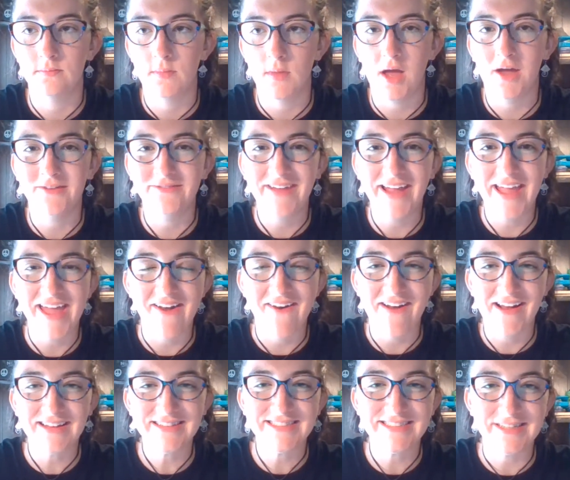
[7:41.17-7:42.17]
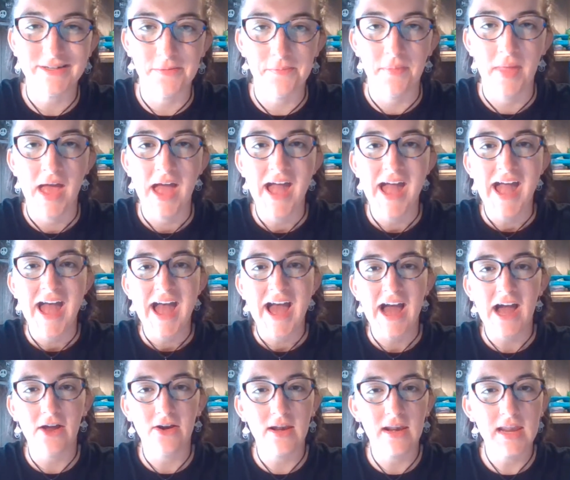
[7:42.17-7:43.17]
All right, awesome.
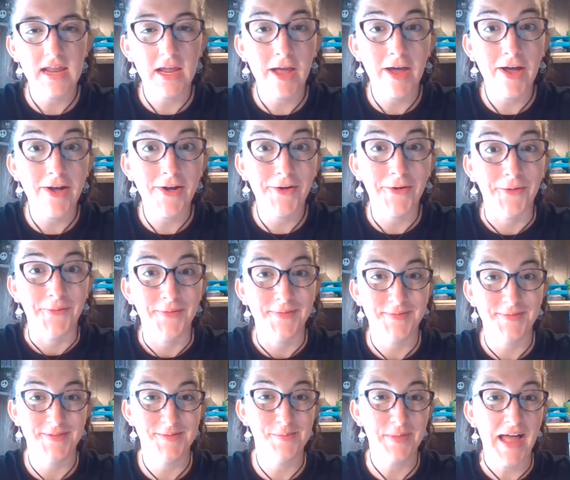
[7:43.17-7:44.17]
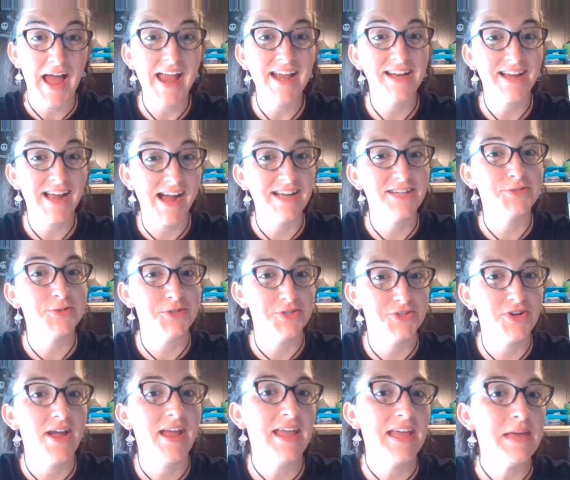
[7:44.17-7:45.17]
How did it go? The blind contour
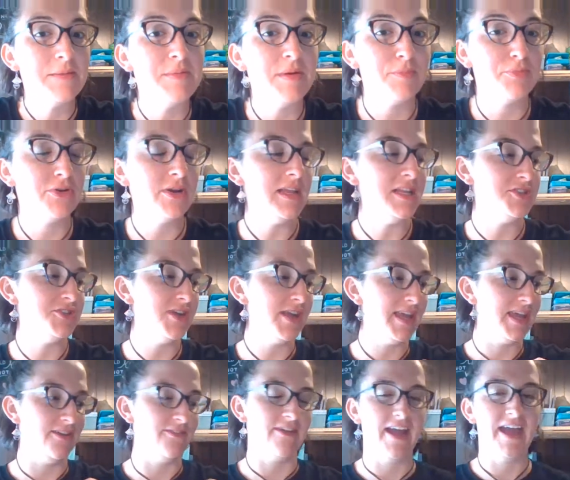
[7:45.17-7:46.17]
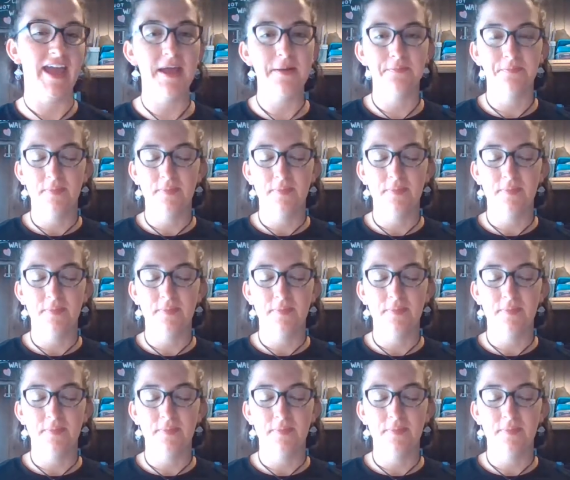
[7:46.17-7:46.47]
drawing can be pretty tricky, right?